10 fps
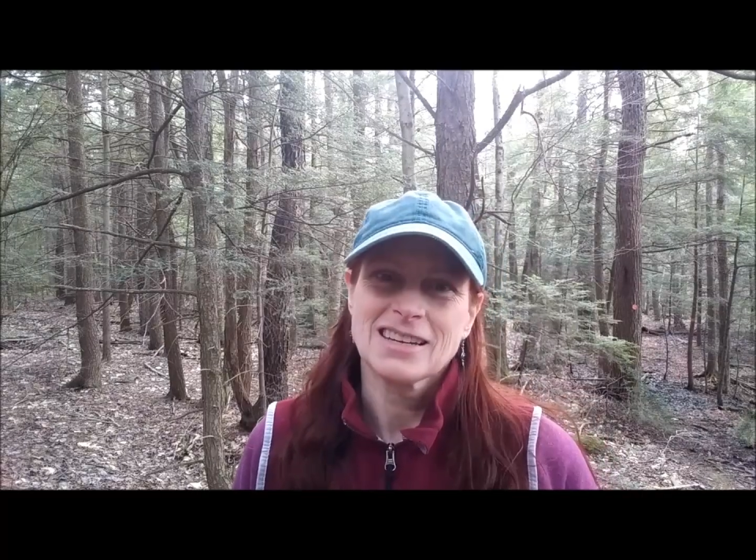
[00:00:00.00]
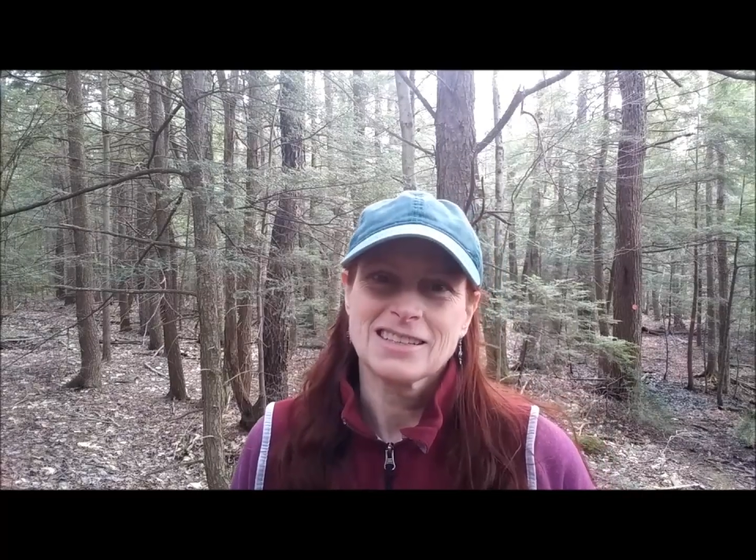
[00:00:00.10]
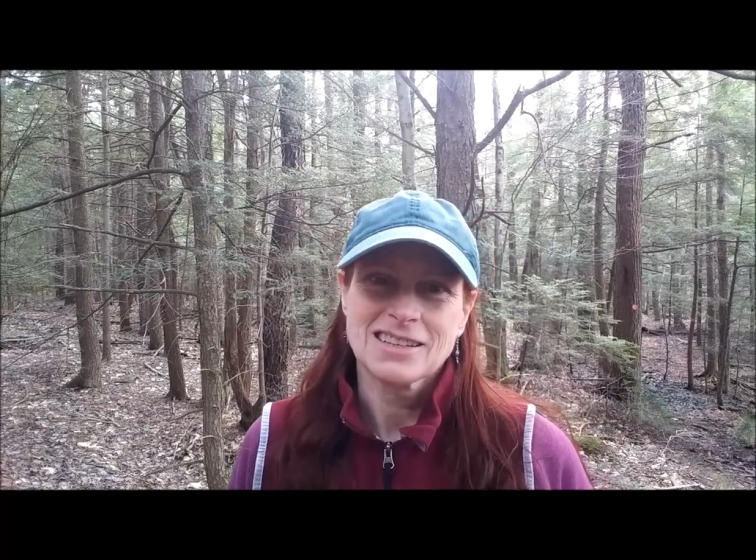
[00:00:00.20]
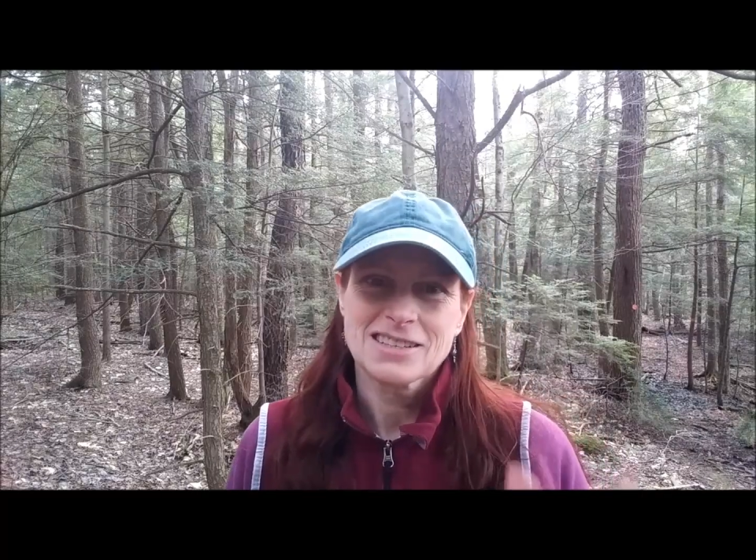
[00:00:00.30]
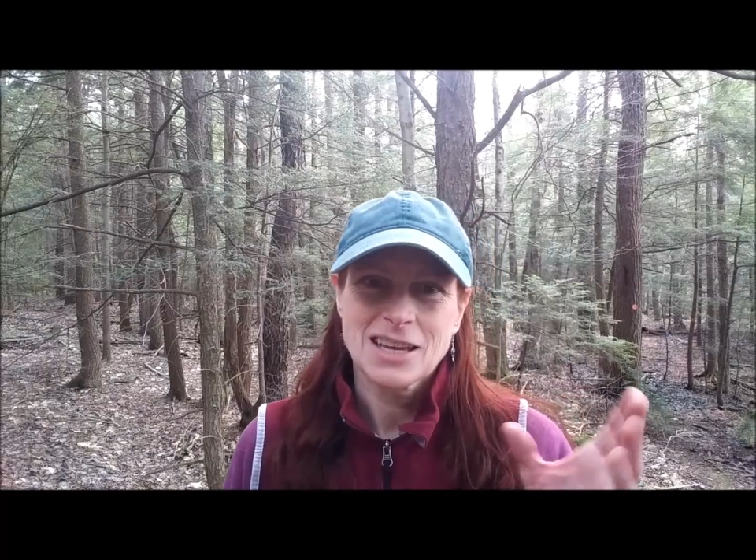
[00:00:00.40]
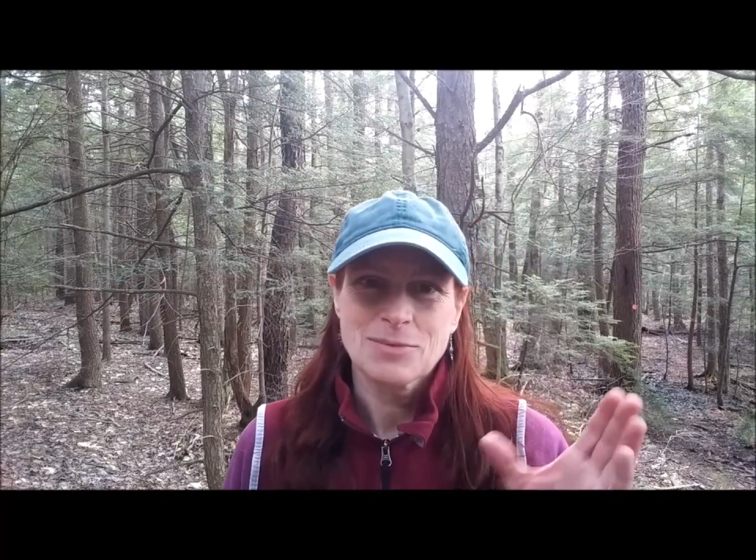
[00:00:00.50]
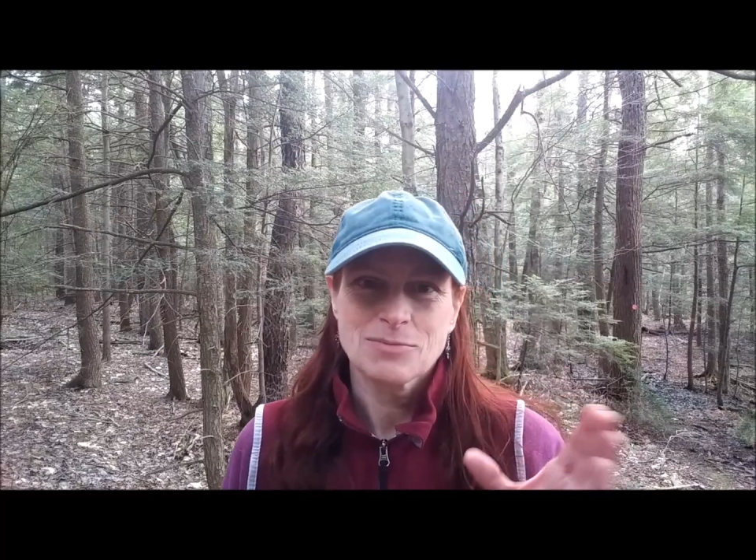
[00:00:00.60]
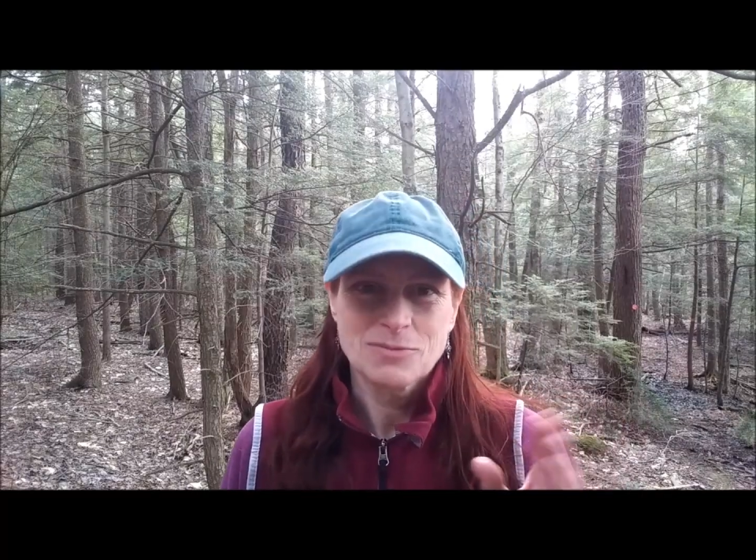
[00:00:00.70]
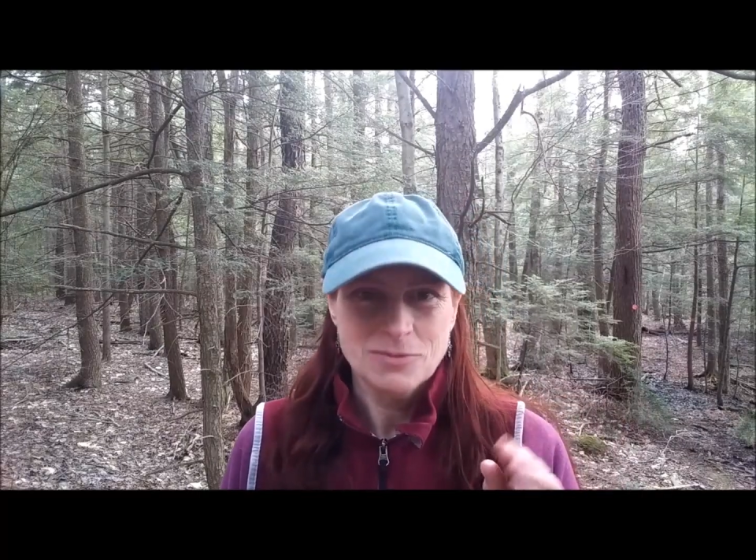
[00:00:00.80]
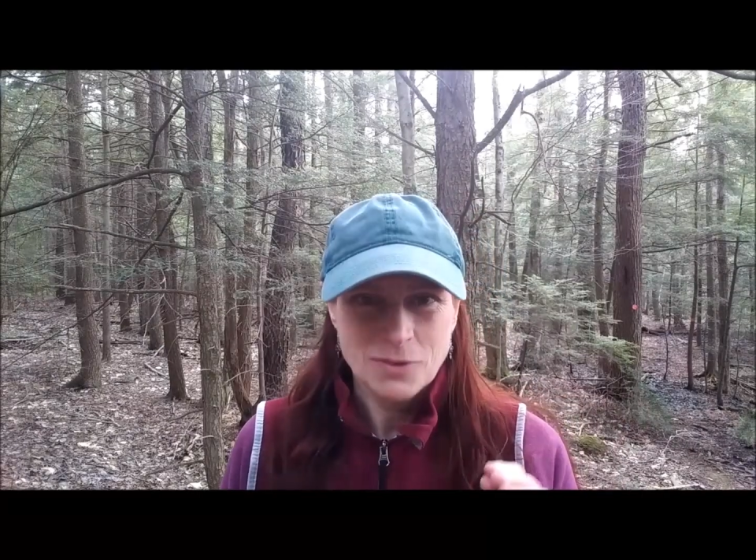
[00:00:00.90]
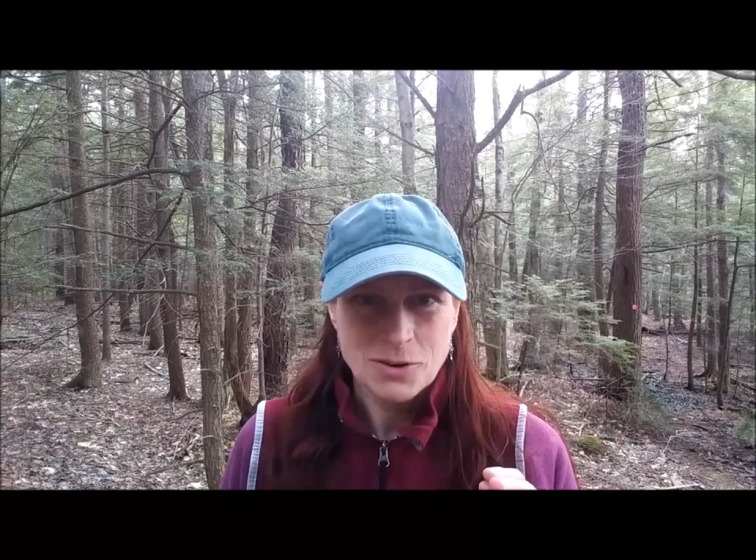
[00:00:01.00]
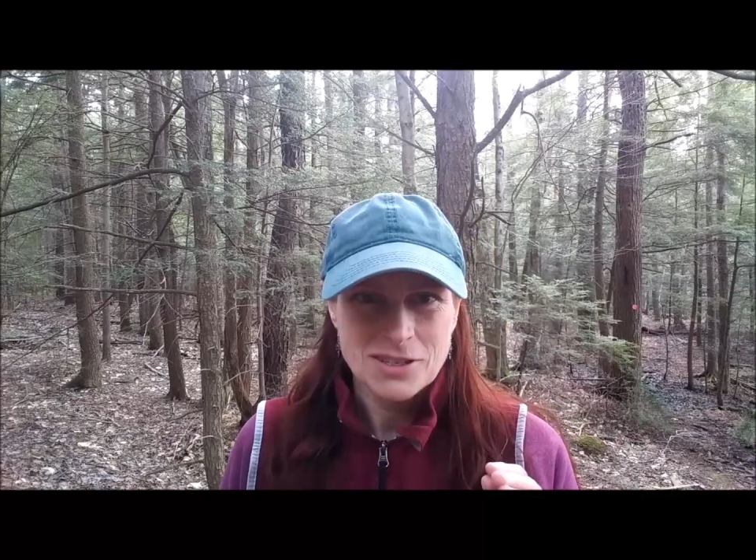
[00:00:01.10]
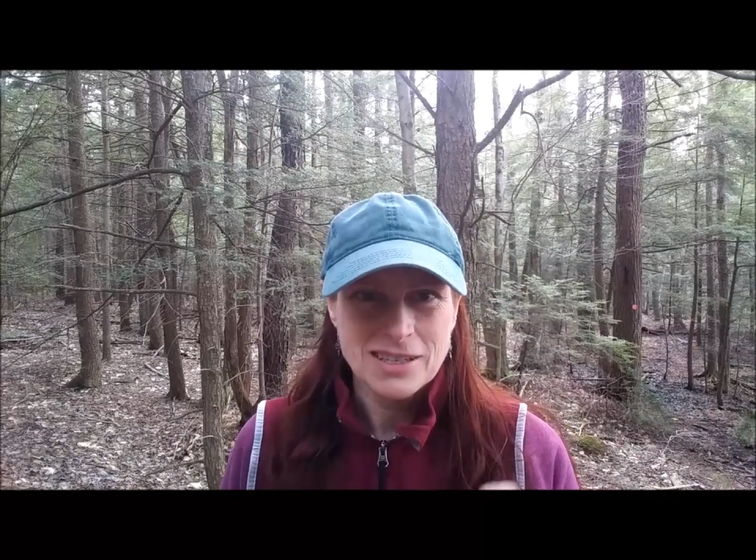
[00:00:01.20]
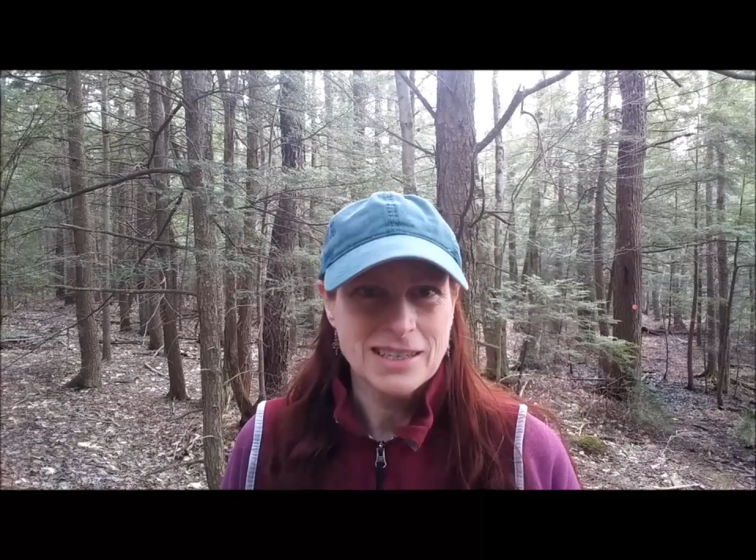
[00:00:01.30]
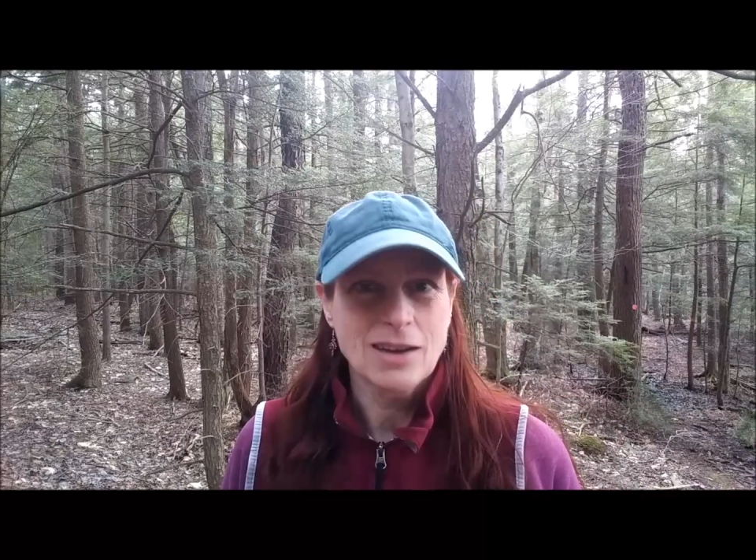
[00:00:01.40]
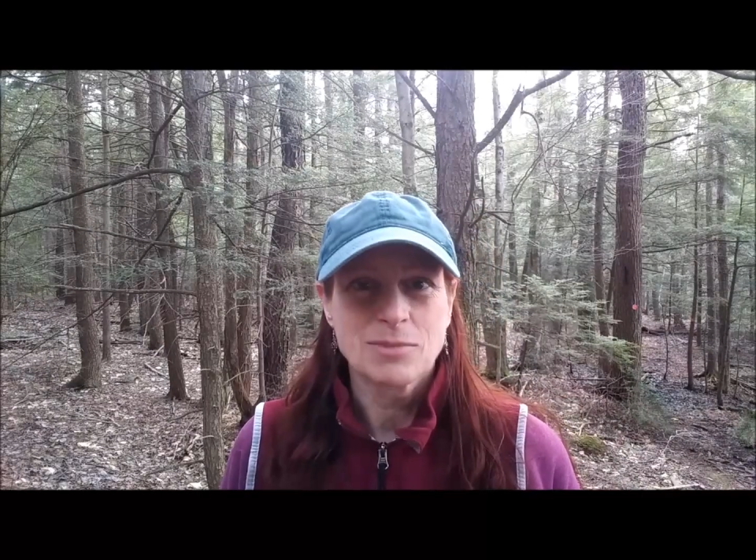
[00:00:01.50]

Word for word: it, it does keep focusing down,